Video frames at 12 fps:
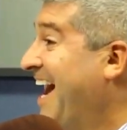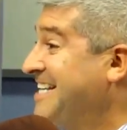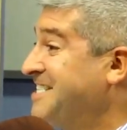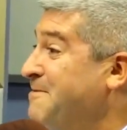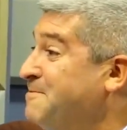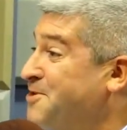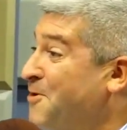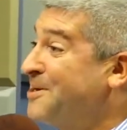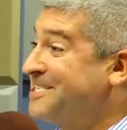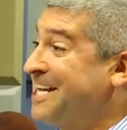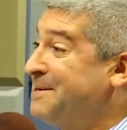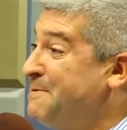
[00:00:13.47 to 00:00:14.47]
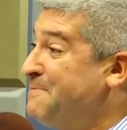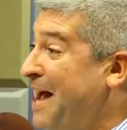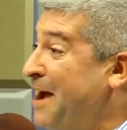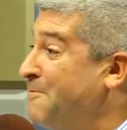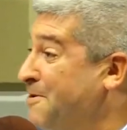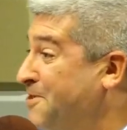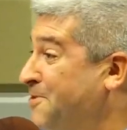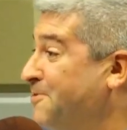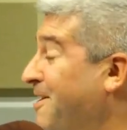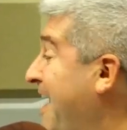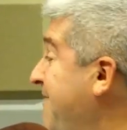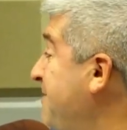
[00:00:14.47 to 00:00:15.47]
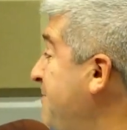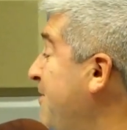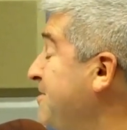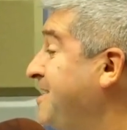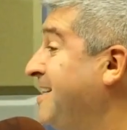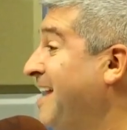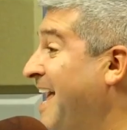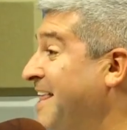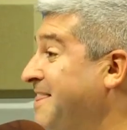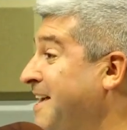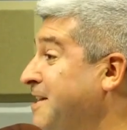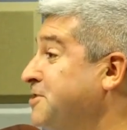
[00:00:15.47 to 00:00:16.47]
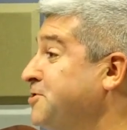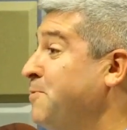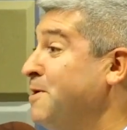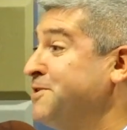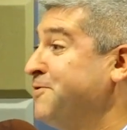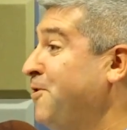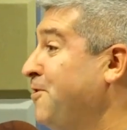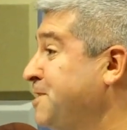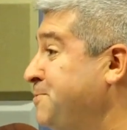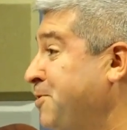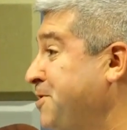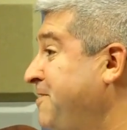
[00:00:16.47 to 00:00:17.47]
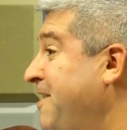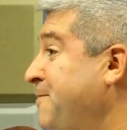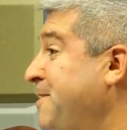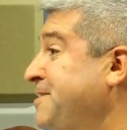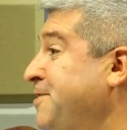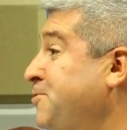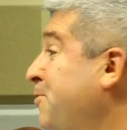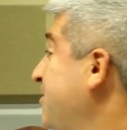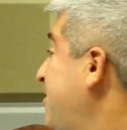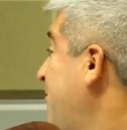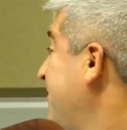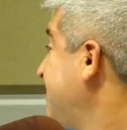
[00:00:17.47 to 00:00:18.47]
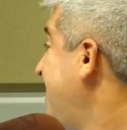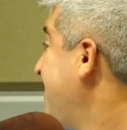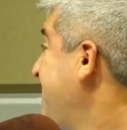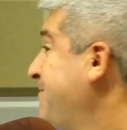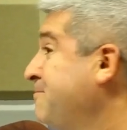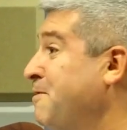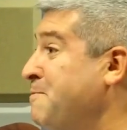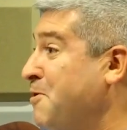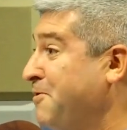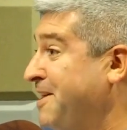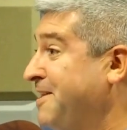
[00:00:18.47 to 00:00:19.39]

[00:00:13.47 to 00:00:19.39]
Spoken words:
Guys, I'm so excited to be back with you live and in person, and thanks so much for all the support you've given us during the COVID time, even remotely,